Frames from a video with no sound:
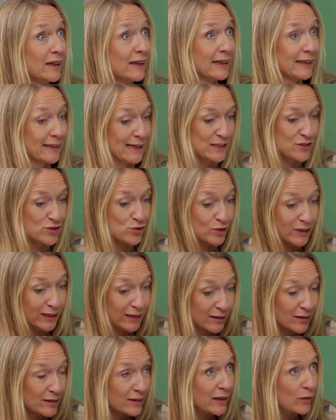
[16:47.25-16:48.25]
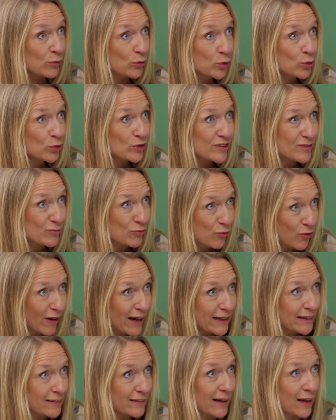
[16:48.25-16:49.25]
it has to get their roots
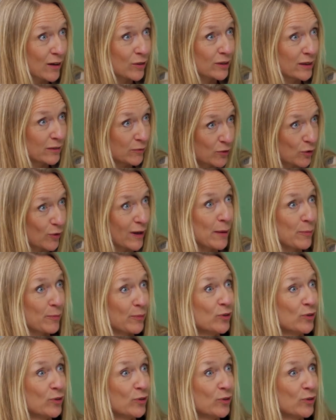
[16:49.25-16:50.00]
right down and grab.